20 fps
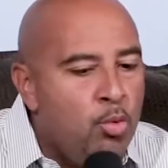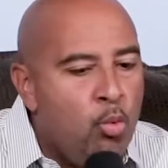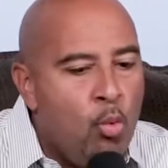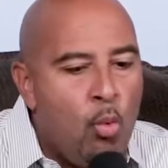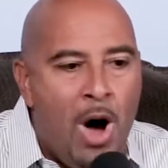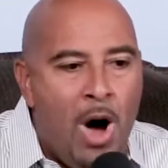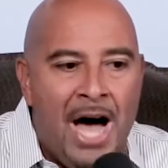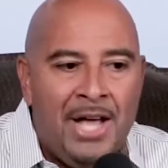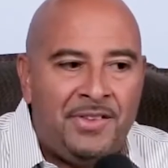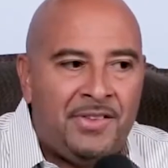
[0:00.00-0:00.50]

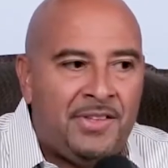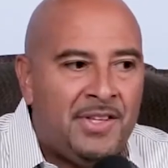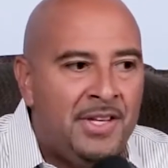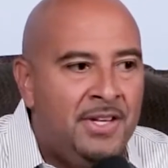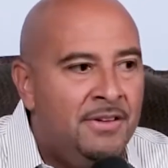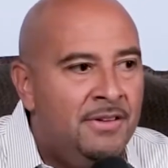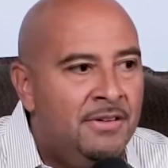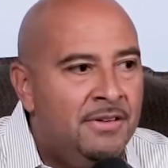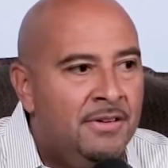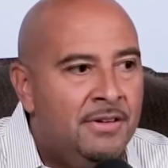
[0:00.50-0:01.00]

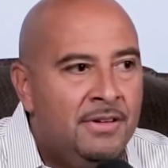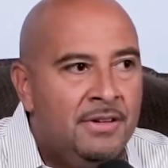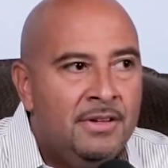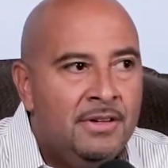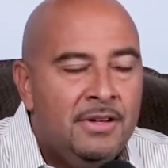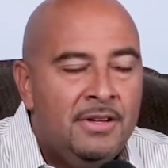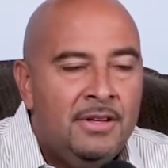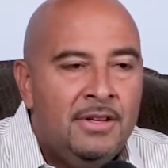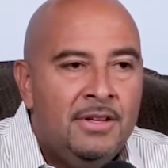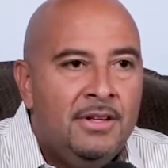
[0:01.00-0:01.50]
Watson
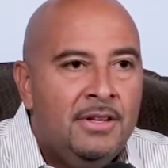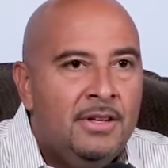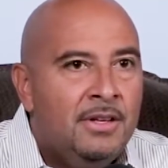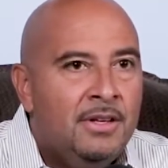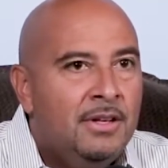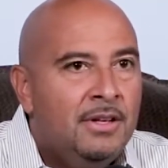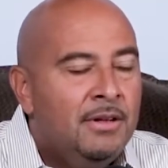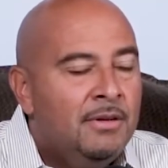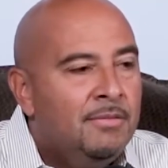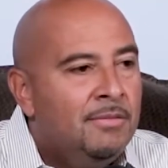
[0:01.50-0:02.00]

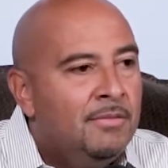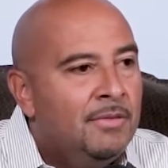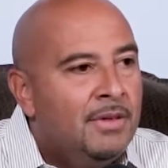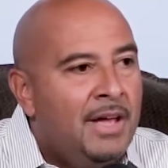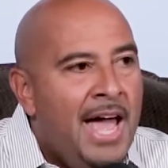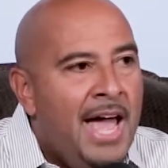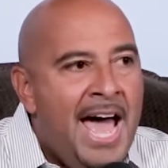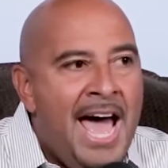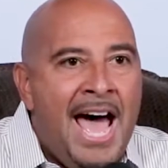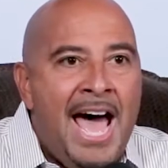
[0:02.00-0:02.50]

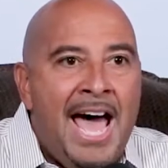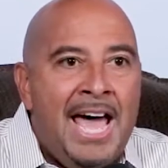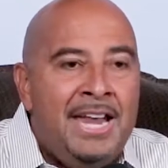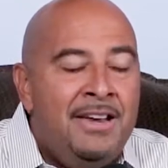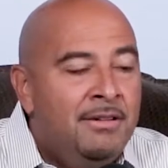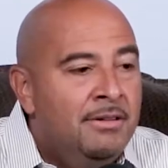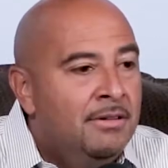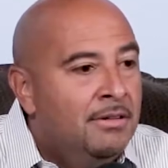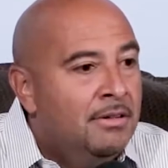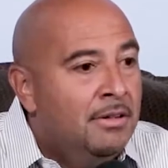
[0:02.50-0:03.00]
had
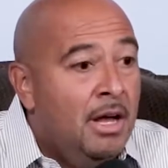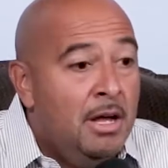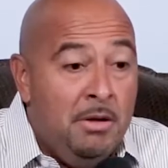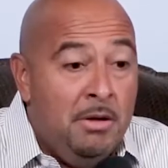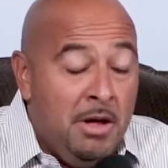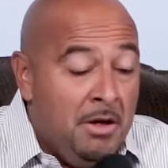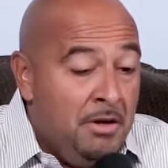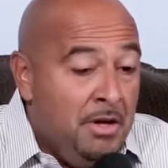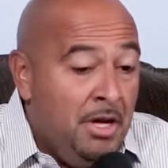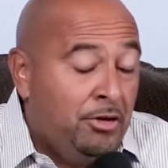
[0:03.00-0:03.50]

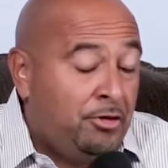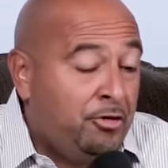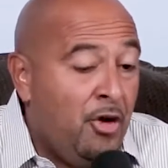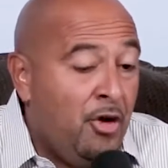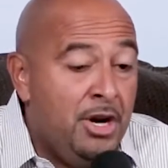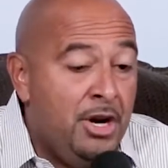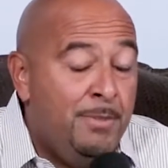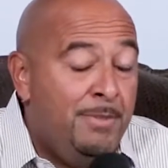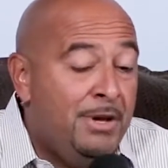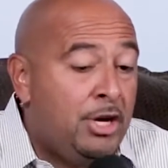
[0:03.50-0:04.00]
it's
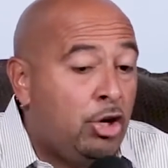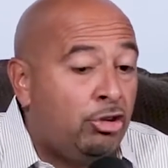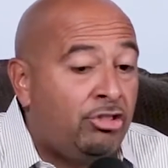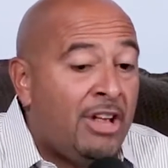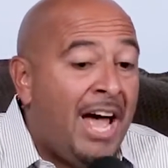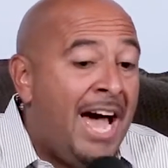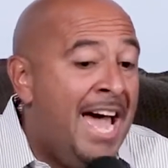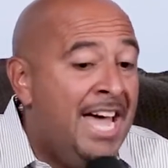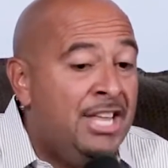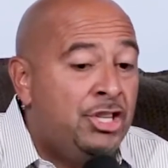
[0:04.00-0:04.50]
funny because
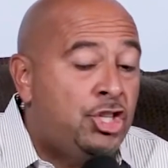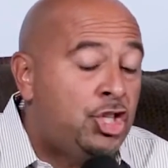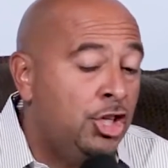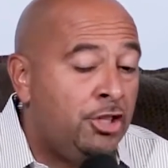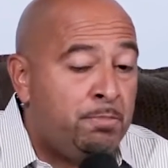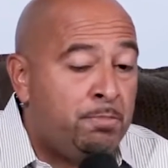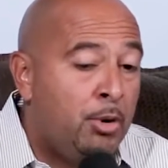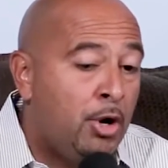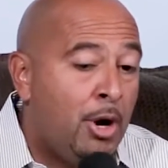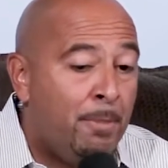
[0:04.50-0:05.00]
I had
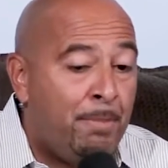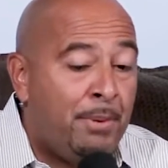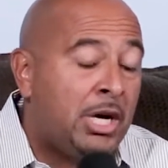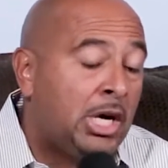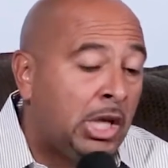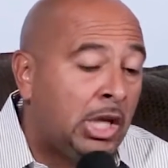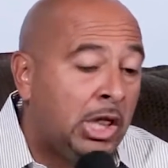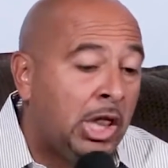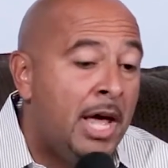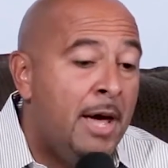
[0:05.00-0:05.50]
just put up a
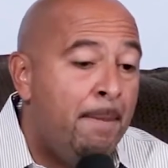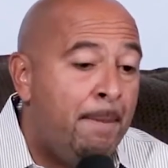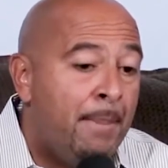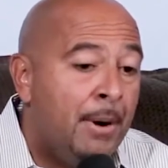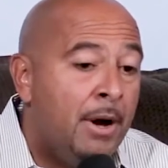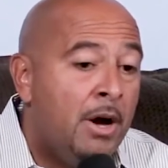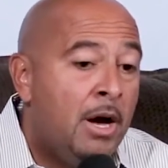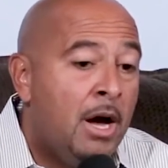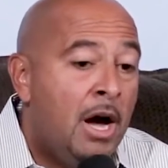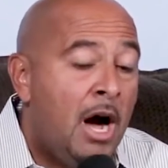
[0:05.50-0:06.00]
clip
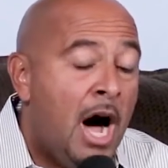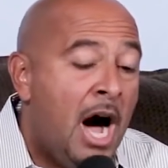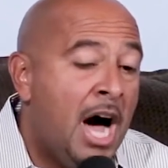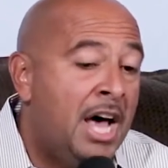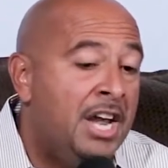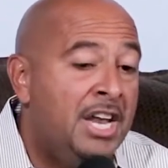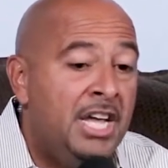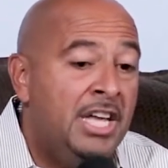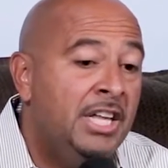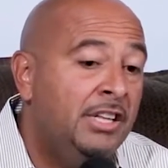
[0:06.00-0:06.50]

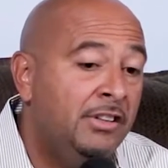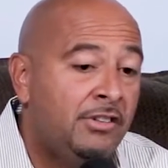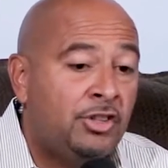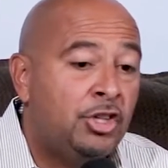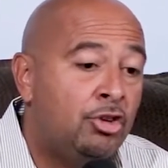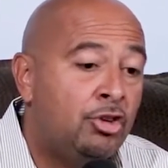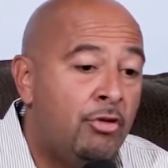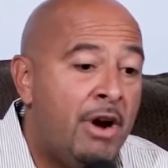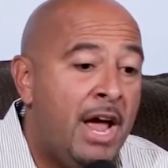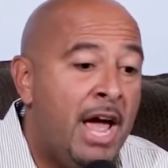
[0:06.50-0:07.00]
on
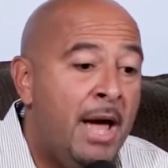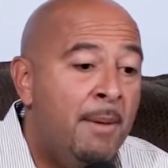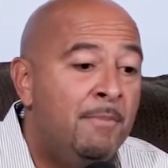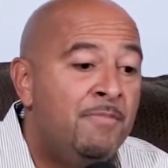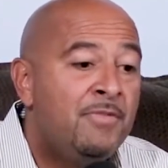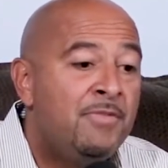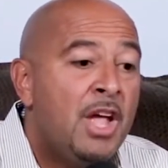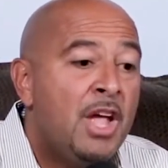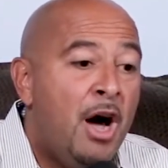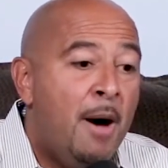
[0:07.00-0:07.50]
Instagram
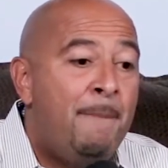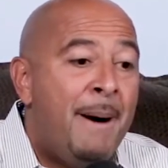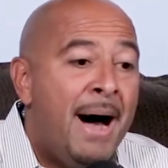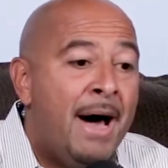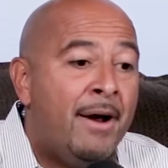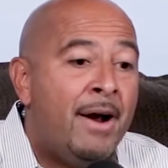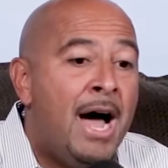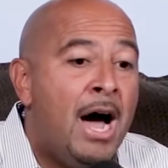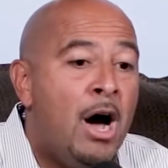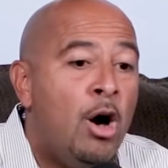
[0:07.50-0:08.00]

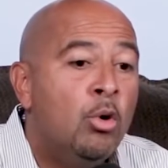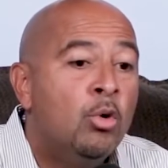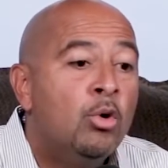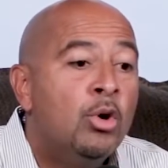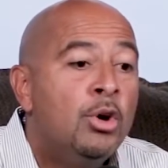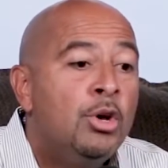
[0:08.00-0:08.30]
about how